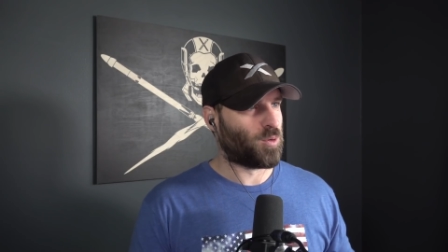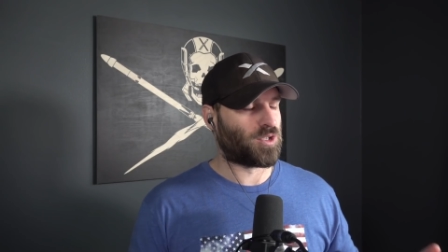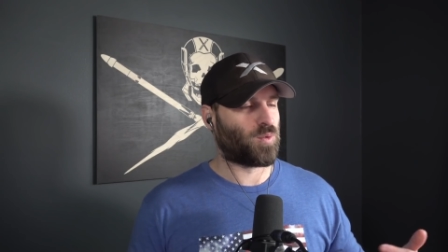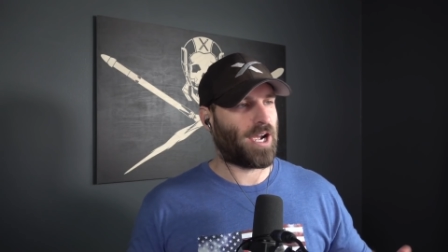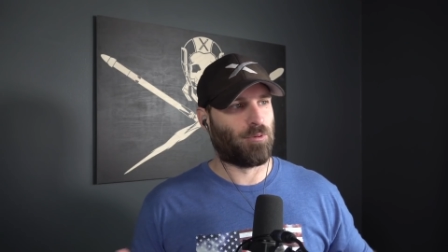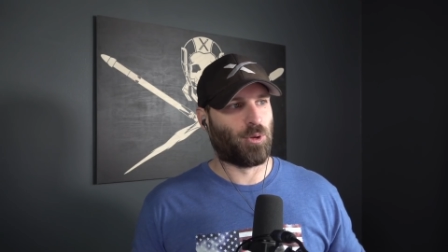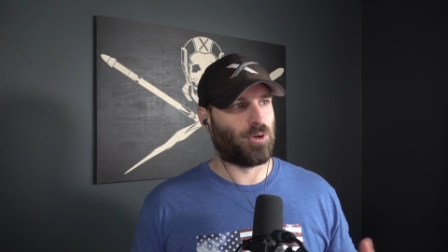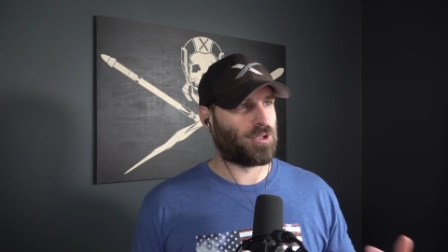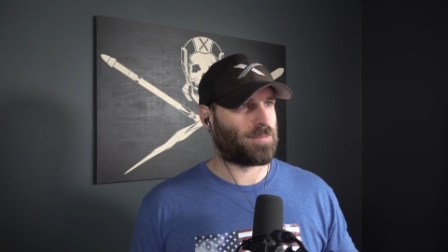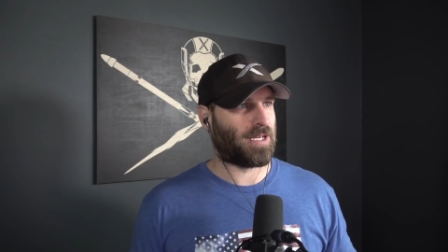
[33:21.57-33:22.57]
which is why I
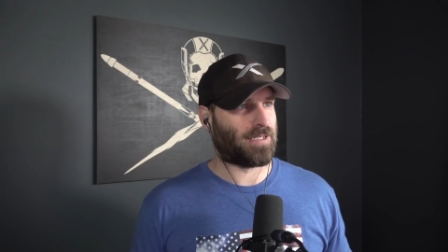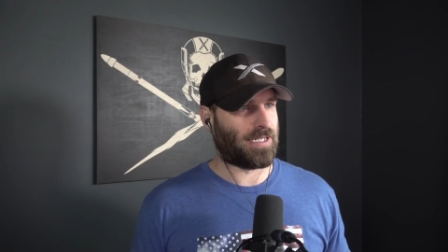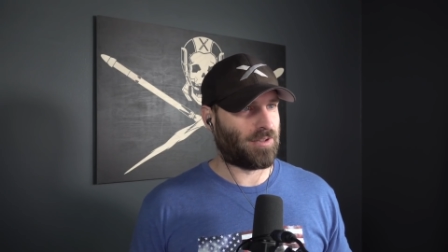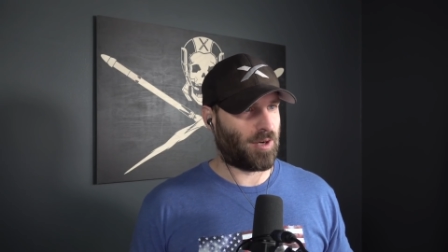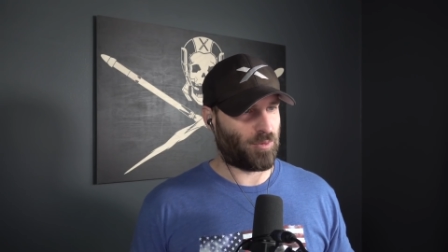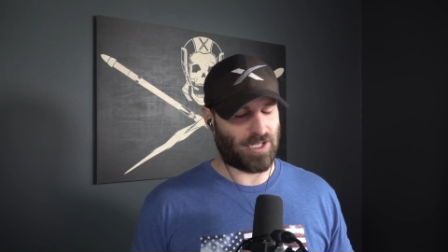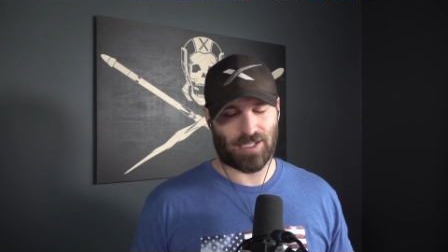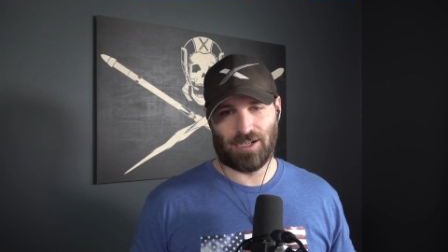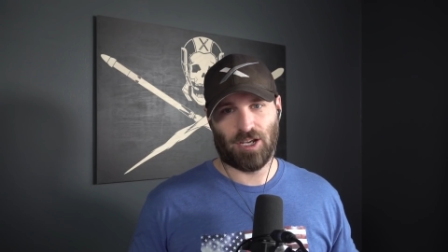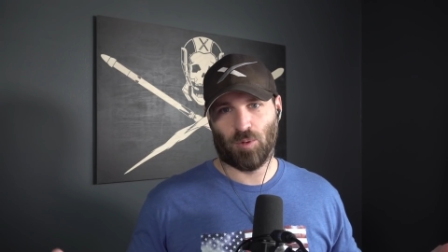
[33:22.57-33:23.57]
really respected Elon when he
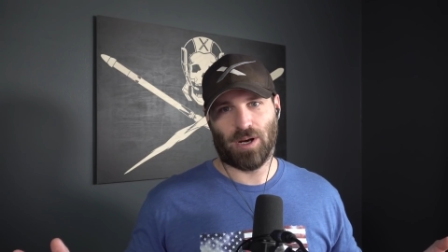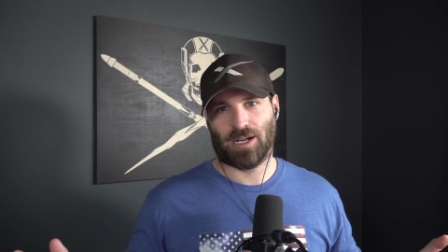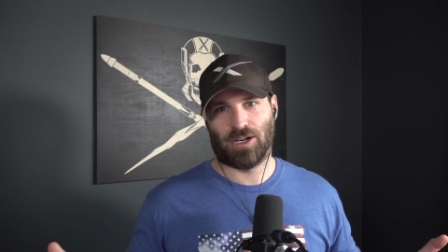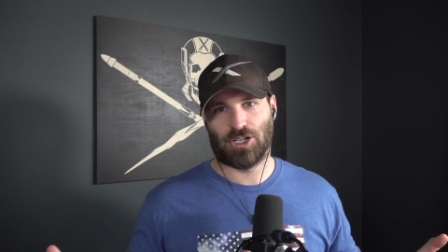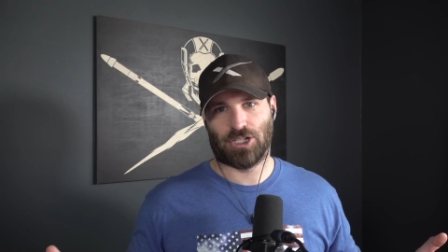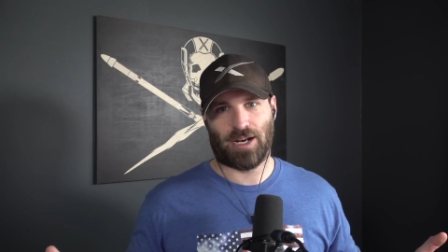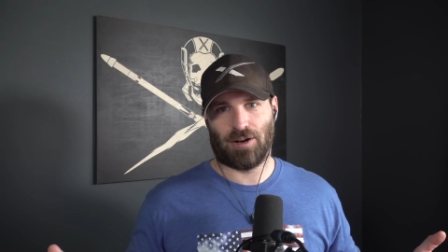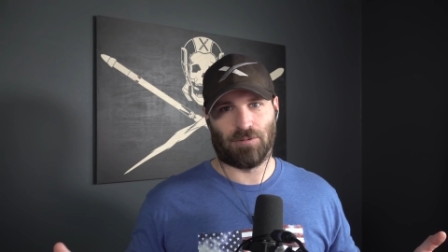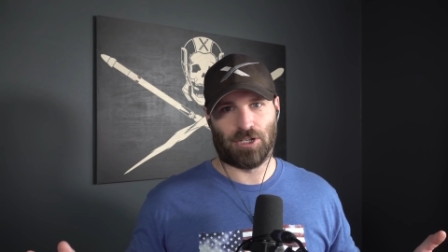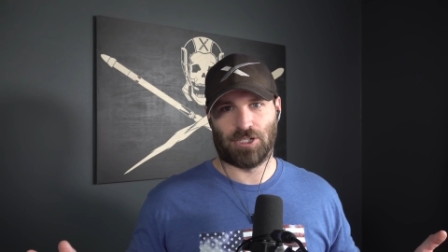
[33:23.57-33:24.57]
said, no, we're not gonna shut
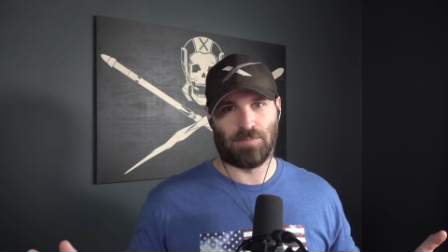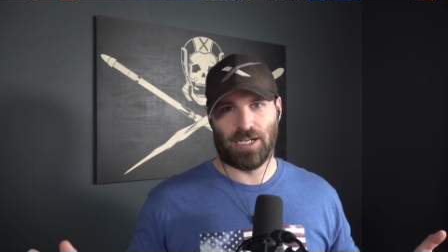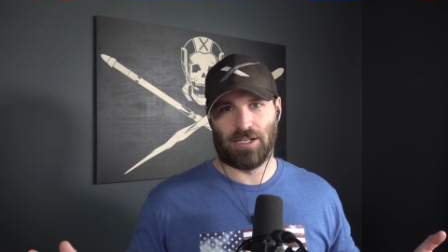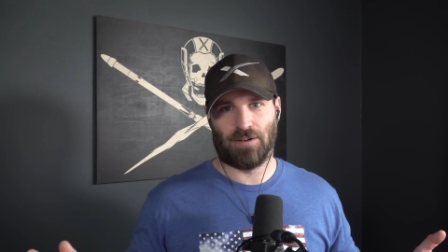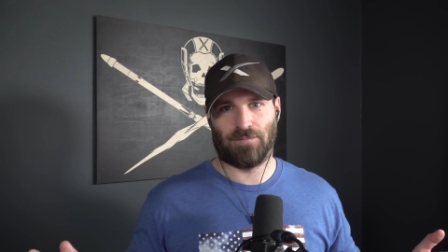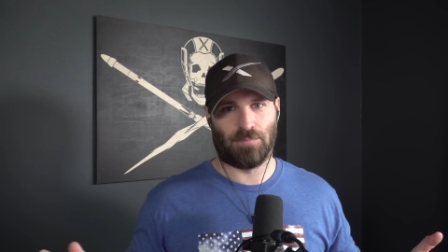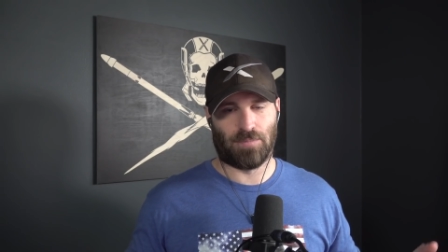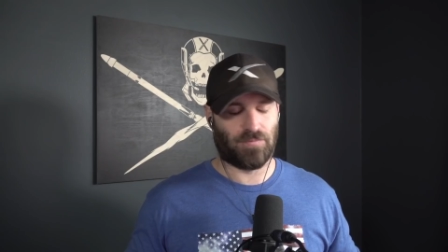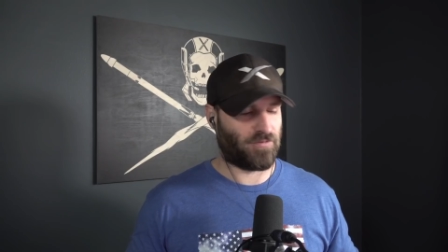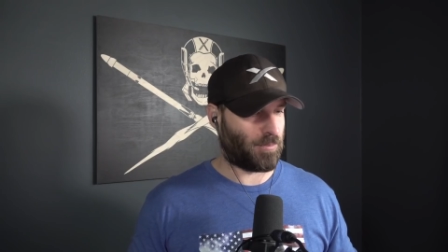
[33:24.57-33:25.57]
out Russian media
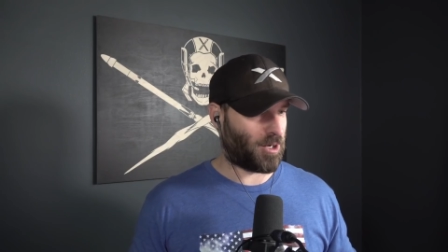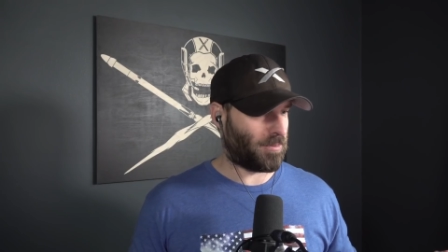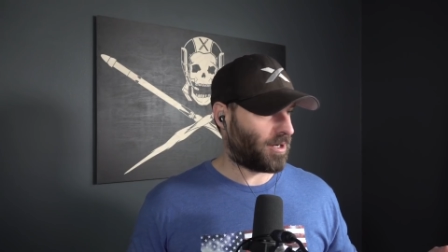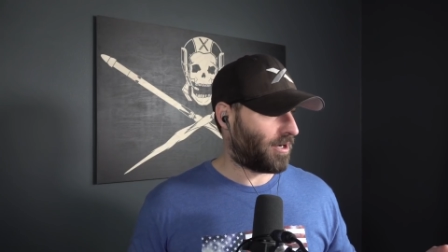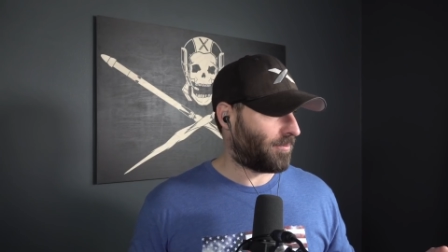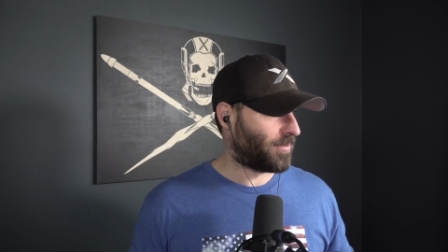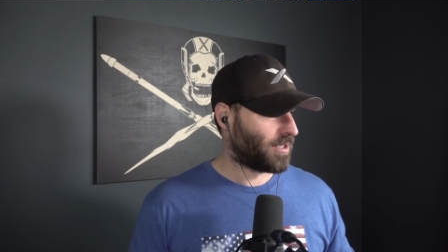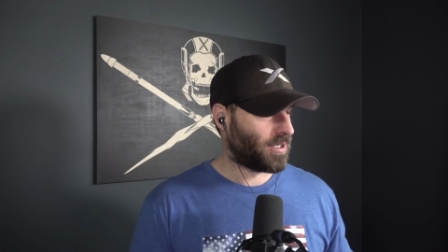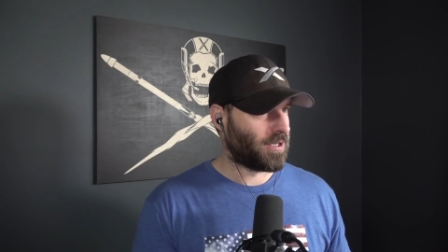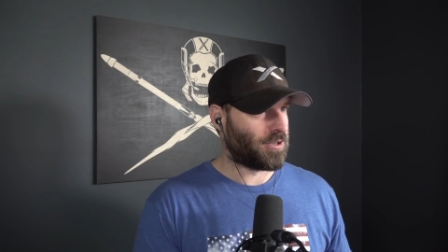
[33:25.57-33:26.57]
from, from our, um,
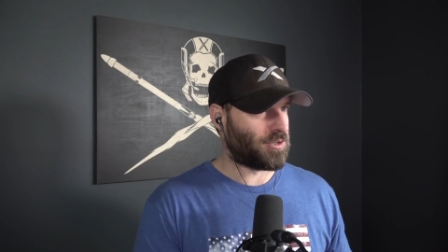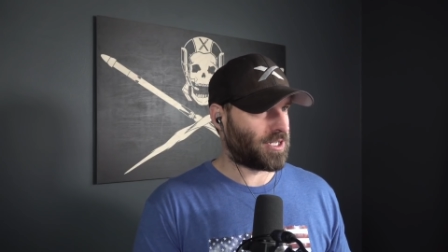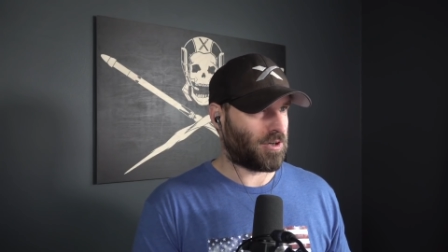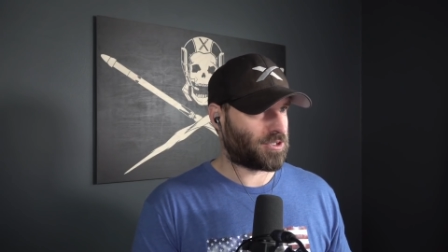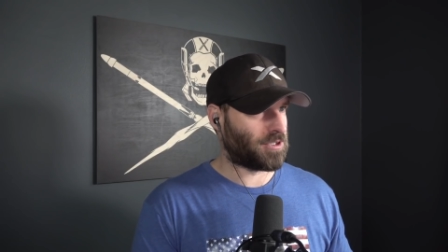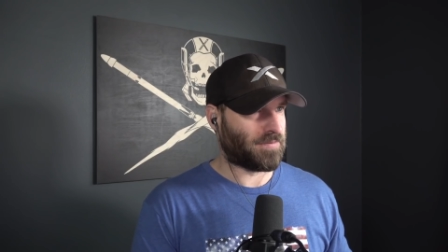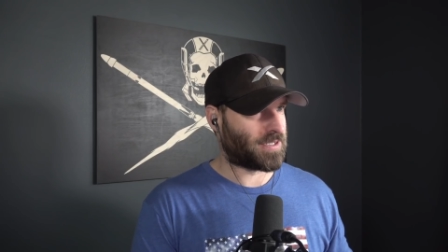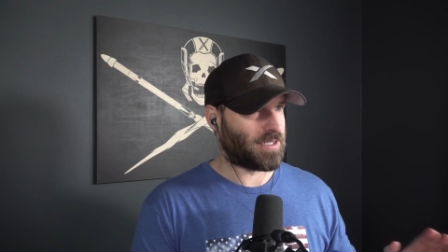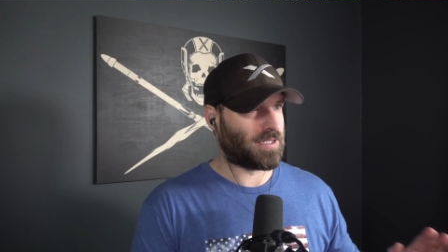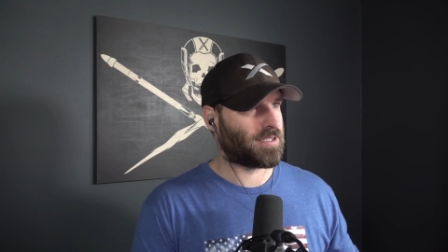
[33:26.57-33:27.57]
using our
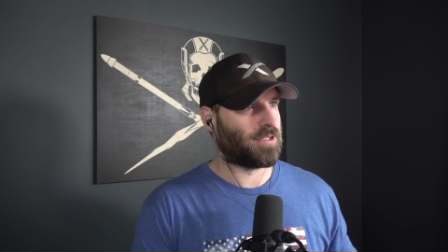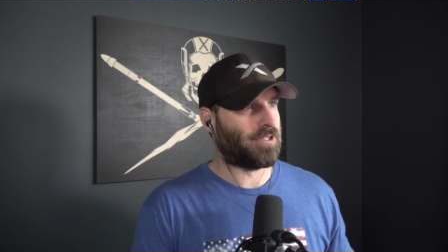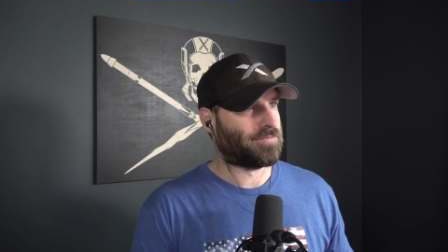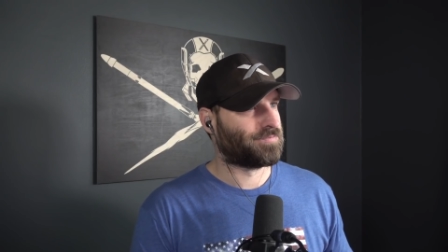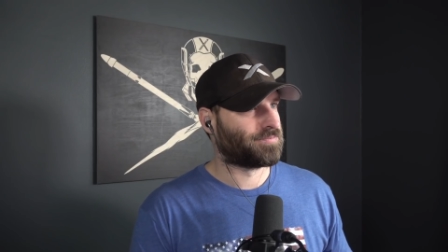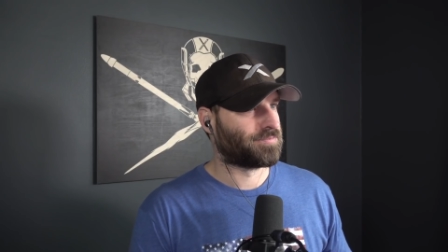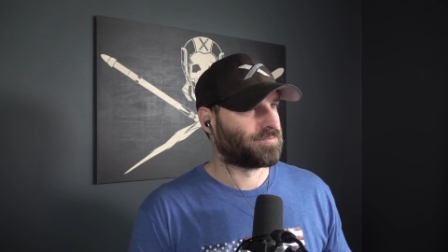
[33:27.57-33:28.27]
services. So